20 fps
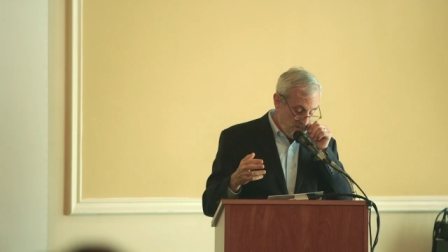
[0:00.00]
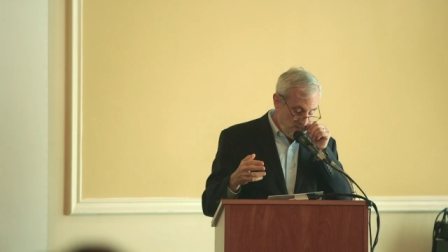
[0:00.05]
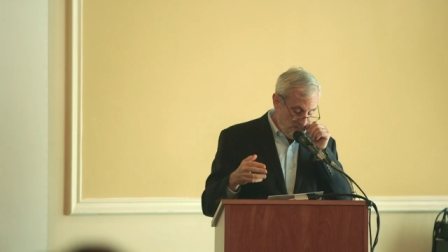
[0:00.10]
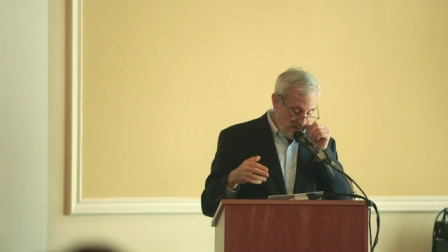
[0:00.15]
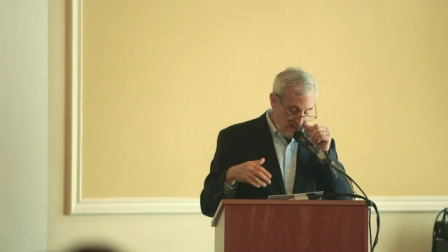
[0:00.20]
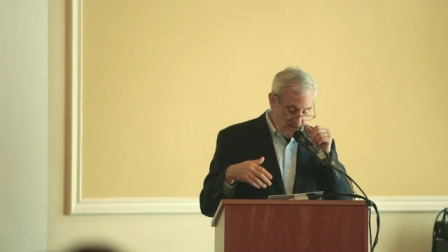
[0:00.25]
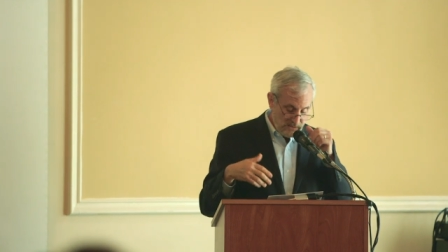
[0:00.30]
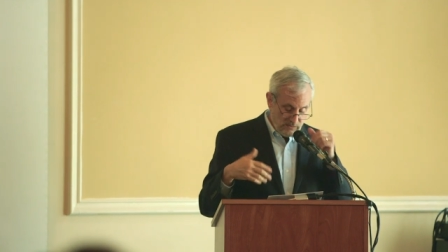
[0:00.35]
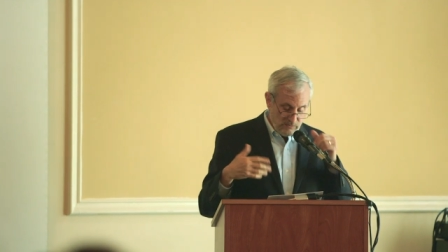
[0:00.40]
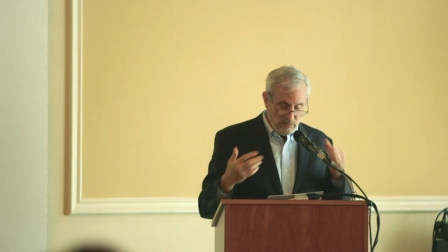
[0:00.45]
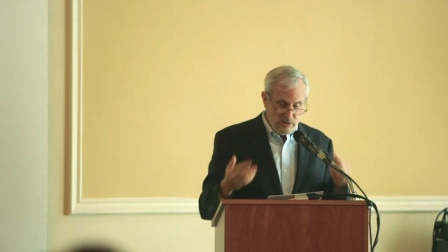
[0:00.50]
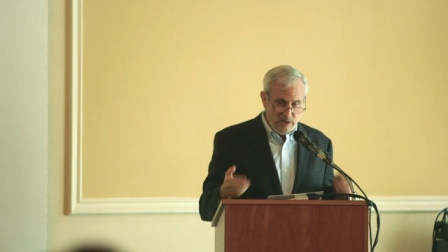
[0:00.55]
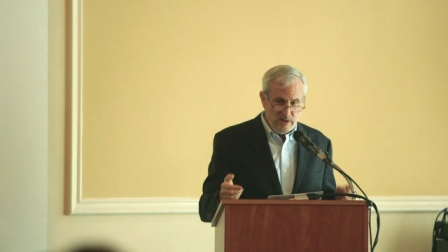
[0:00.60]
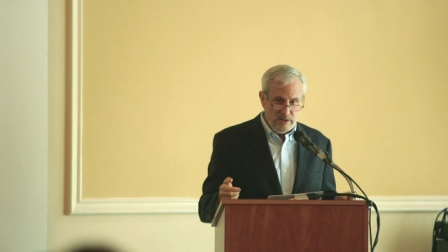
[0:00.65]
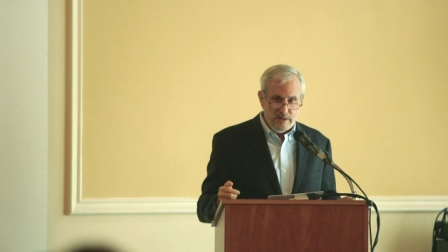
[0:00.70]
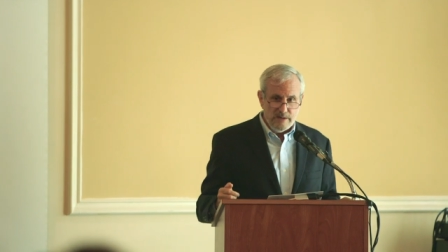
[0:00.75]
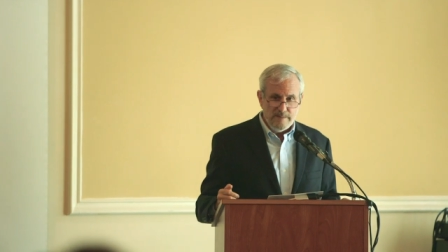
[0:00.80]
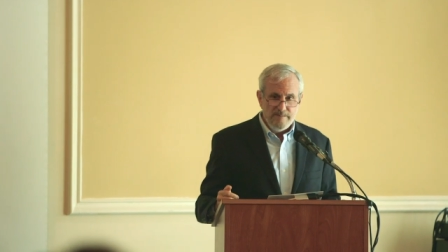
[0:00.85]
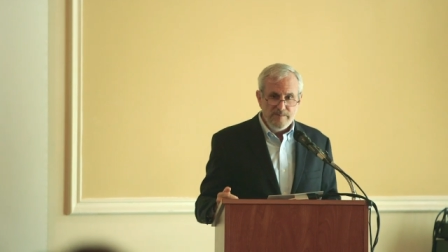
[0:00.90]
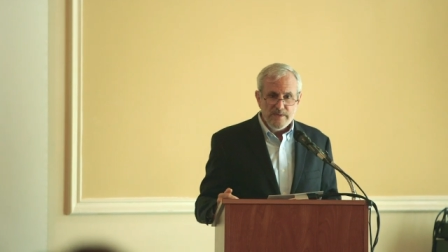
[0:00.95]
that has
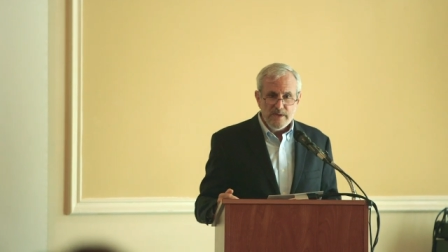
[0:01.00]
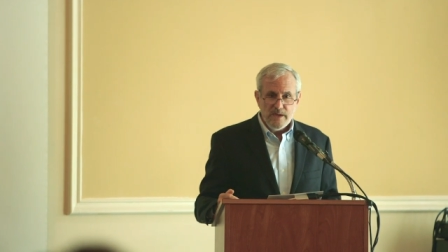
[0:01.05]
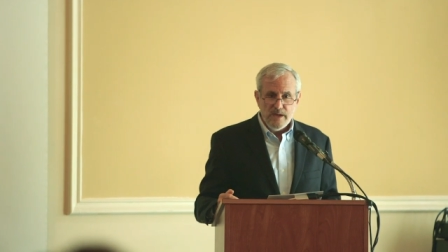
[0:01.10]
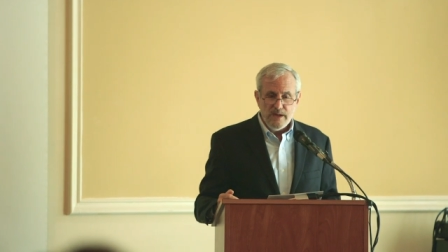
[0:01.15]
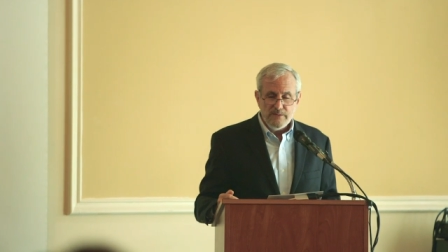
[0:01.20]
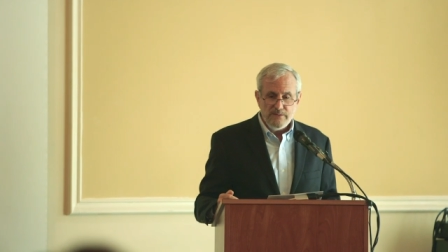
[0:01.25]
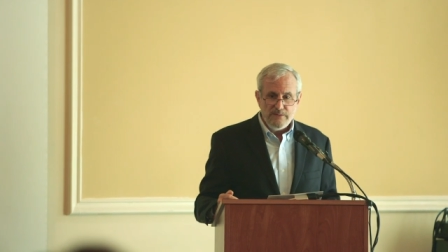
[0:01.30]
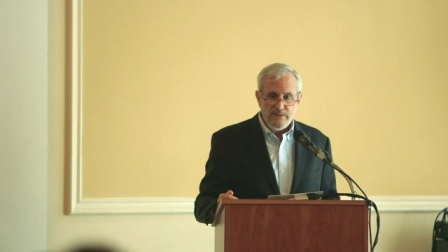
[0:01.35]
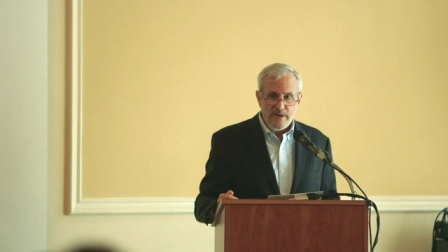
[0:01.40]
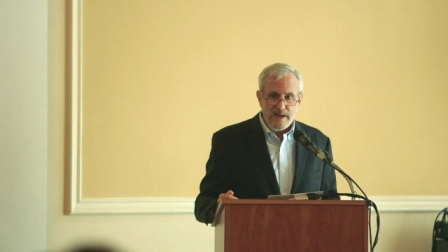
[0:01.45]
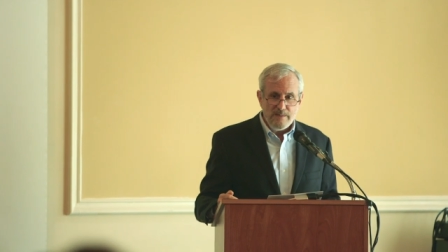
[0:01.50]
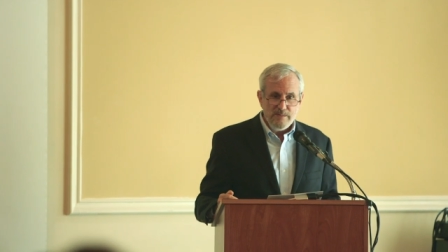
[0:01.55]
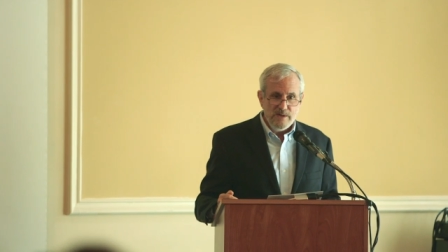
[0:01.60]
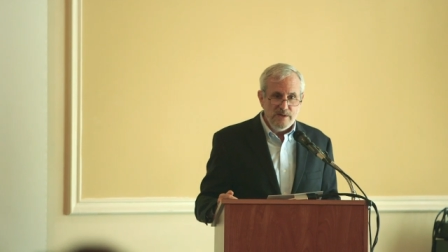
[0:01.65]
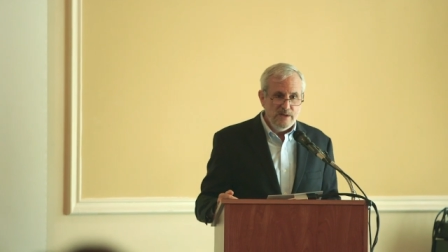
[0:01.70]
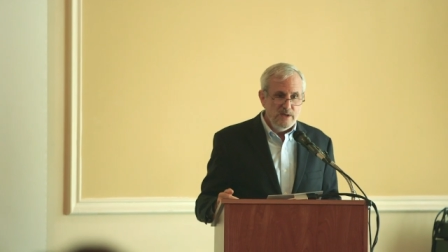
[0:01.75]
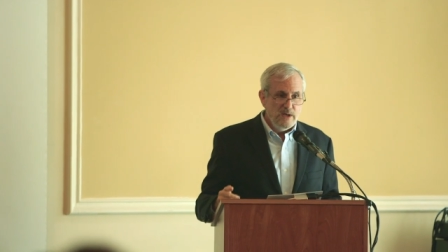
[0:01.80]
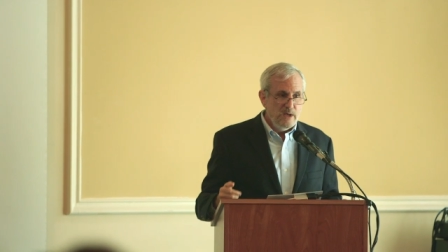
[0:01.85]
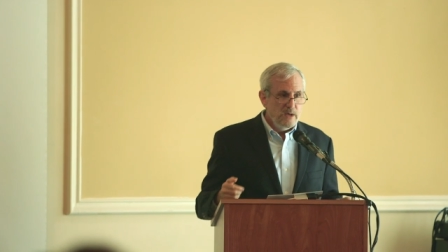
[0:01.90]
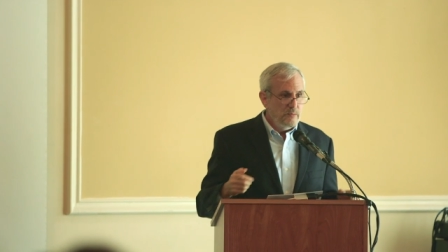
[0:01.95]
created a famine.